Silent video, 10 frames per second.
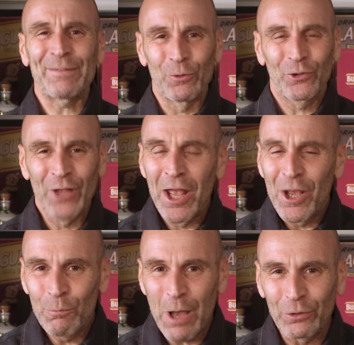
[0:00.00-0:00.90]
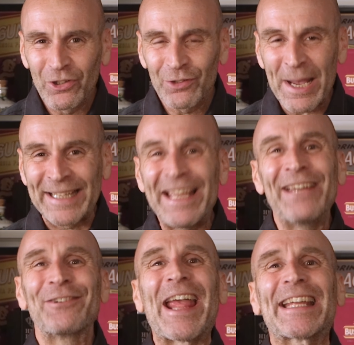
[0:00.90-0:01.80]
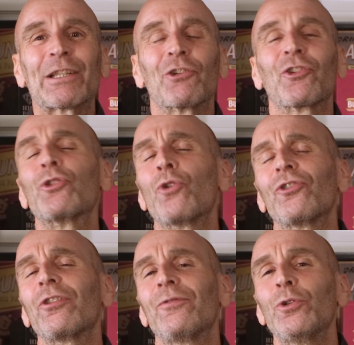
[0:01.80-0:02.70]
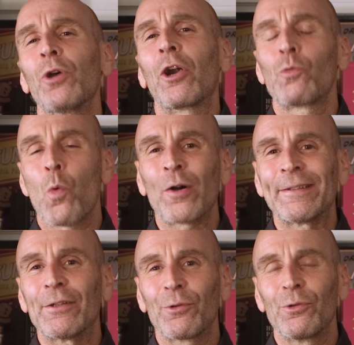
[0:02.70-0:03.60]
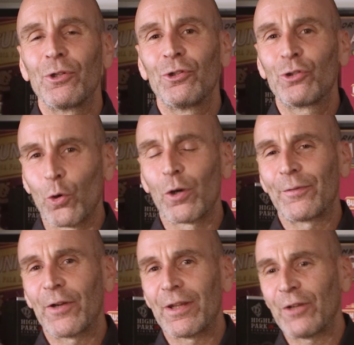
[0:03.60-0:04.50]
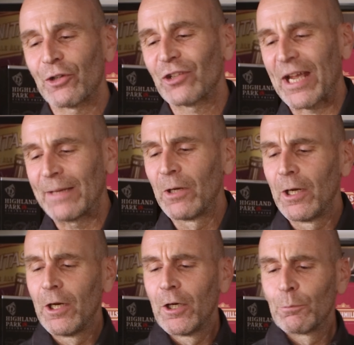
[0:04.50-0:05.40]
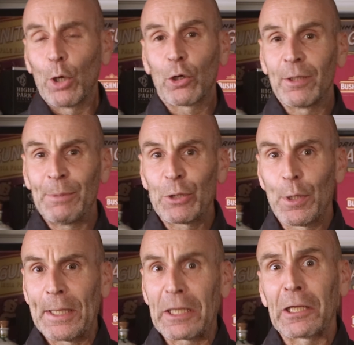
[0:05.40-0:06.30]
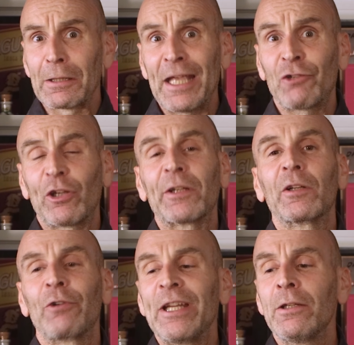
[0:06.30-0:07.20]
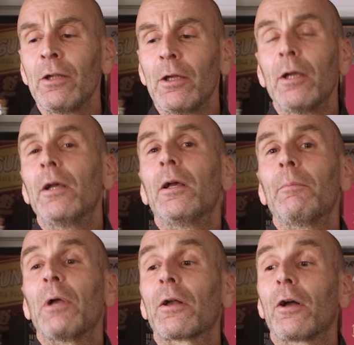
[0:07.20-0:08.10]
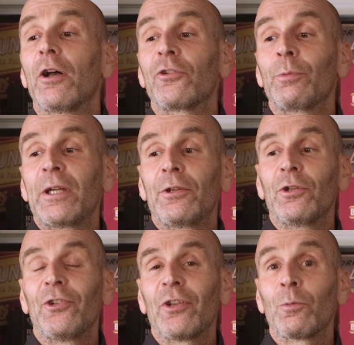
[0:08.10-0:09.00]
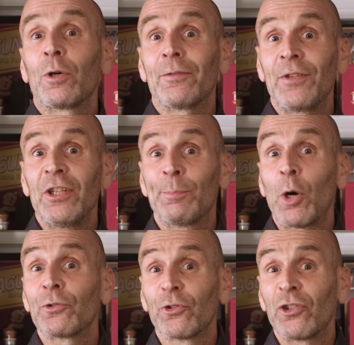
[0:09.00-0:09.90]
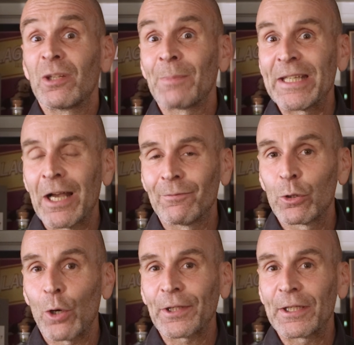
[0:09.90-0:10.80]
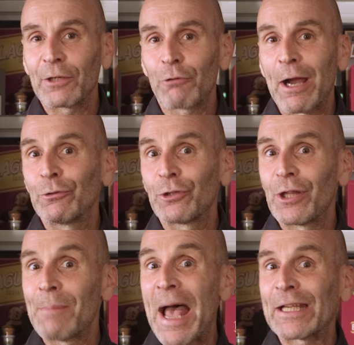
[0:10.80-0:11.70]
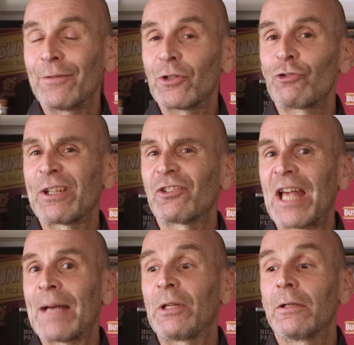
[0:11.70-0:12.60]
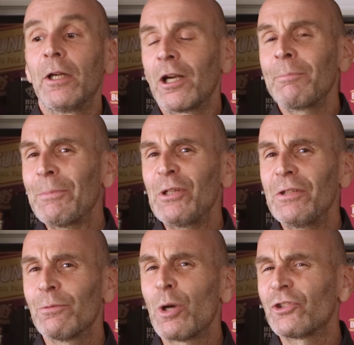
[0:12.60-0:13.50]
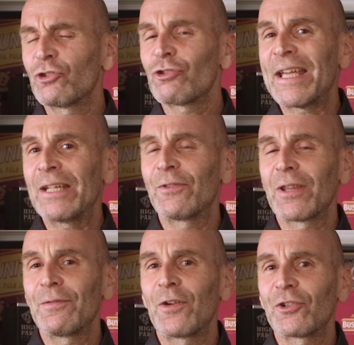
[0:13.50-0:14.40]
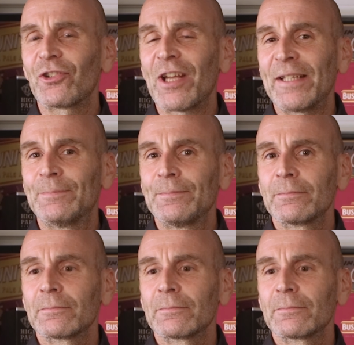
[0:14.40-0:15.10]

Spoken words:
folks, welcome to my irregulars and those of you who are walking through the door for the first time. We're going to be going electric green because we are using one of these bottles that you might have lurking around in the back of your drinks cabinet, or maybe you want to try it for the first time.